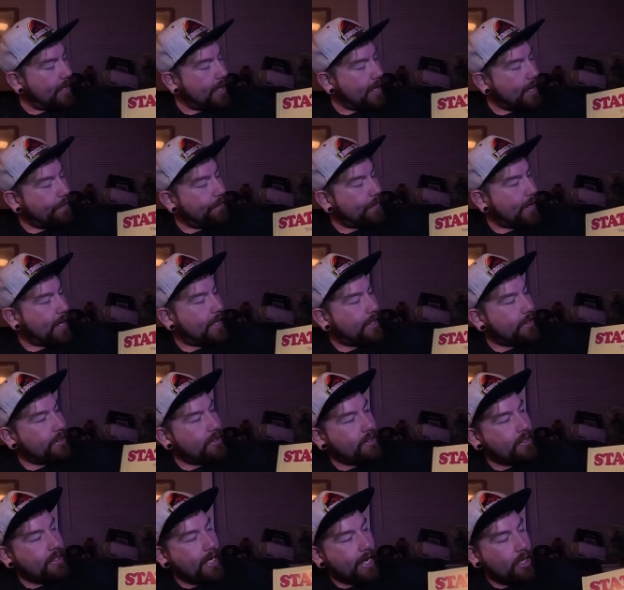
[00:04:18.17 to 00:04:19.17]
we have a
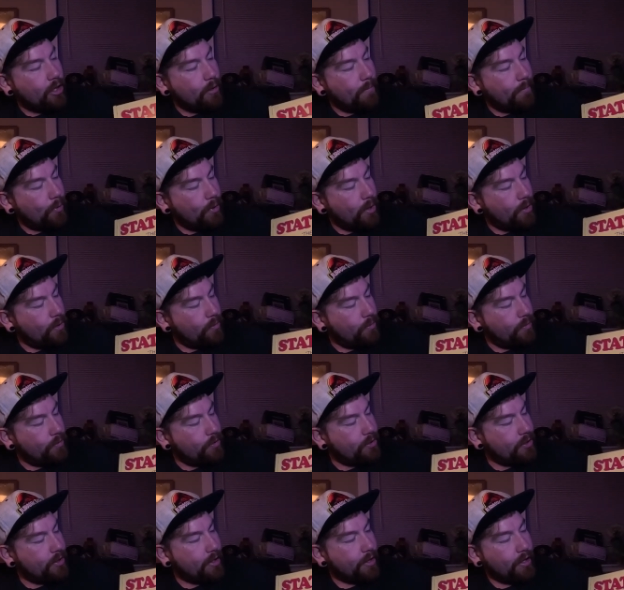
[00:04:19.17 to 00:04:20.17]
Stater
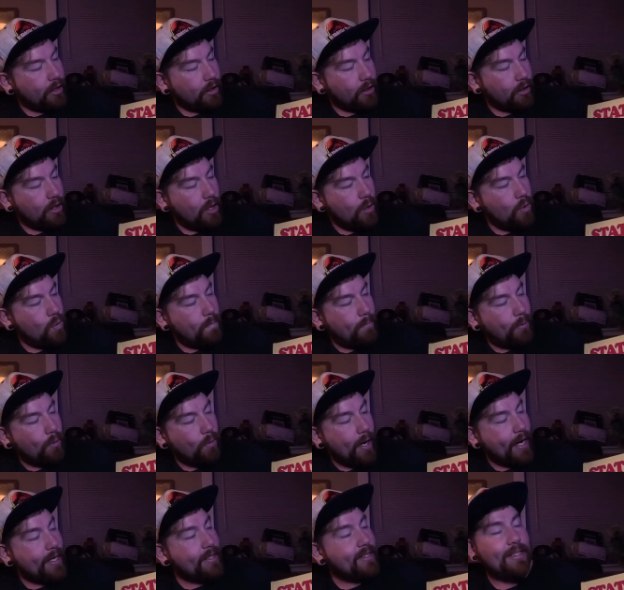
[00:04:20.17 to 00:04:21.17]
Bros, the low
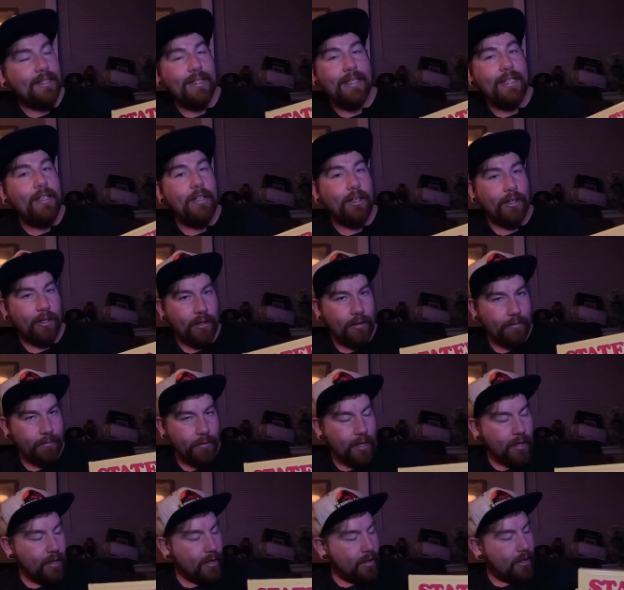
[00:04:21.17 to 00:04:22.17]
price leader.
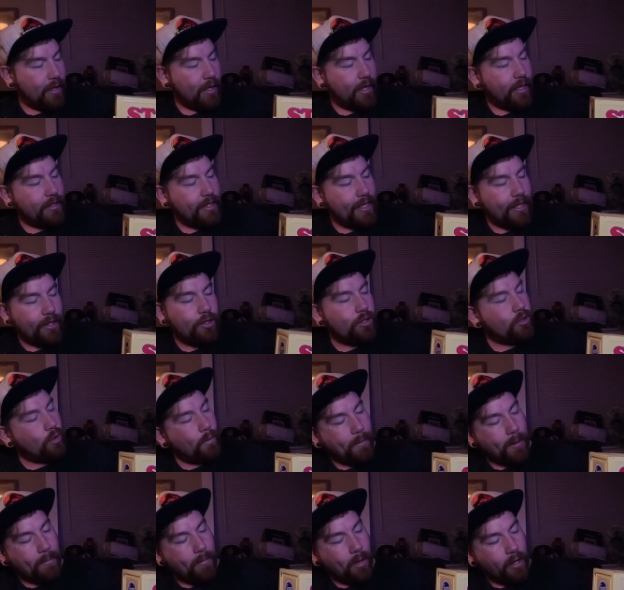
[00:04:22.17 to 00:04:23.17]
It's like a
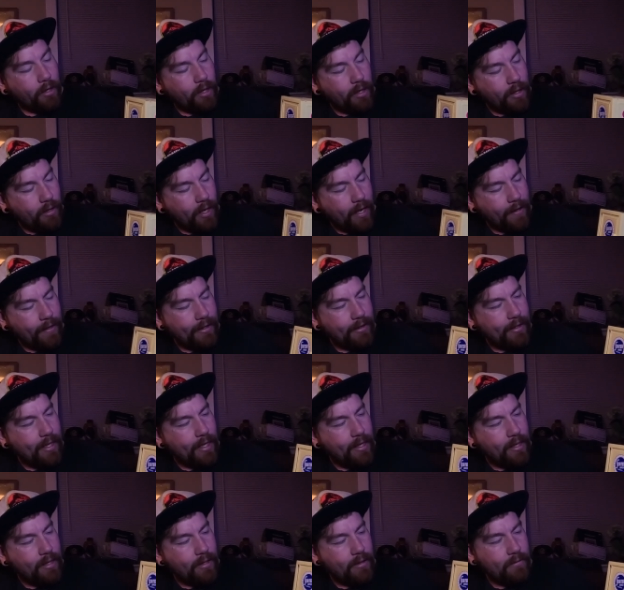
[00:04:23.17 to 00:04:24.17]
supermarket. I think
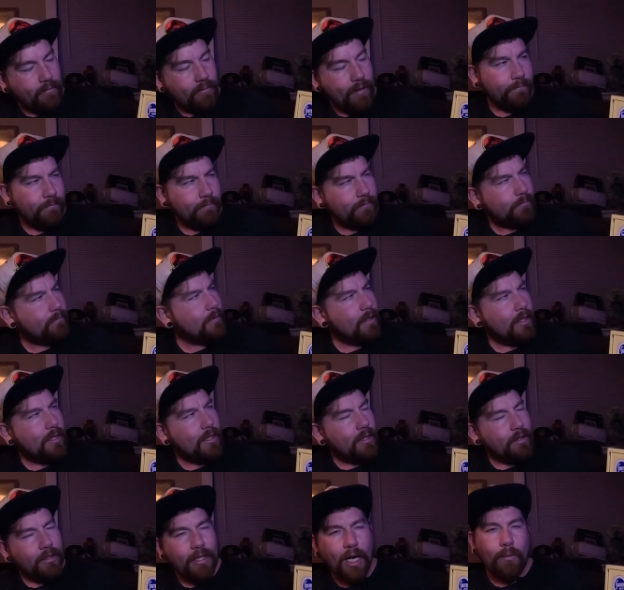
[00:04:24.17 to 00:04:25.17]

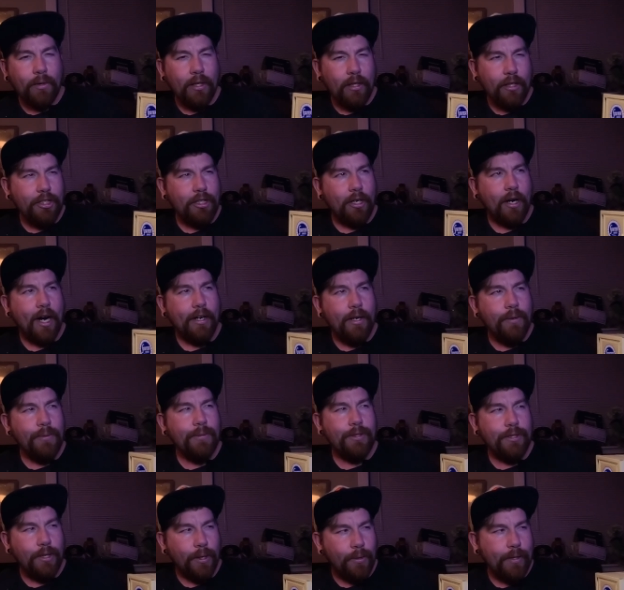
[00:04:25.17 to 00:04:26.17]
not really sure. I know
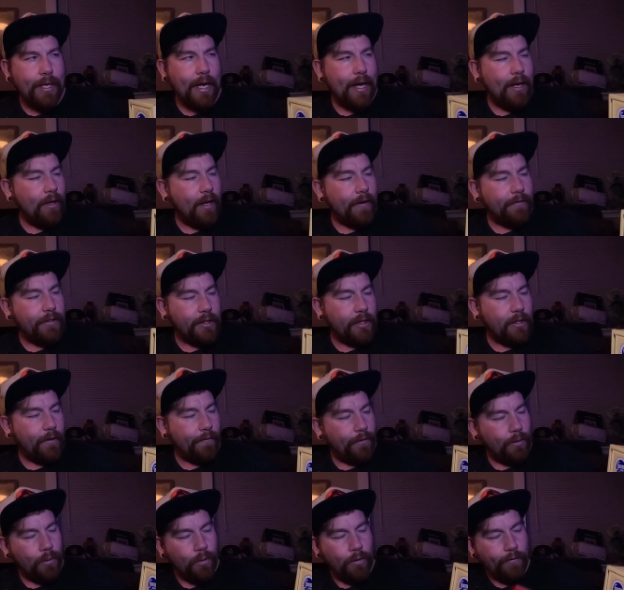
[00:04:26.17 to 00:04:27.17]
SoCal, I've seen
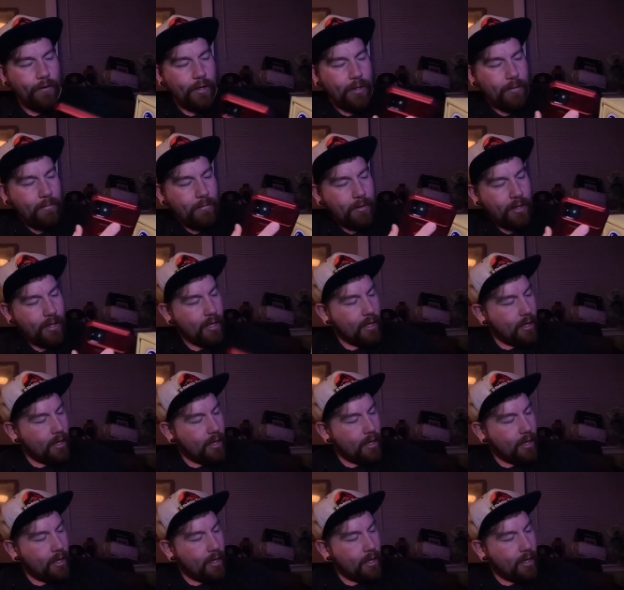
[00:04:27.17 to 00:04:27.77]
a few of them,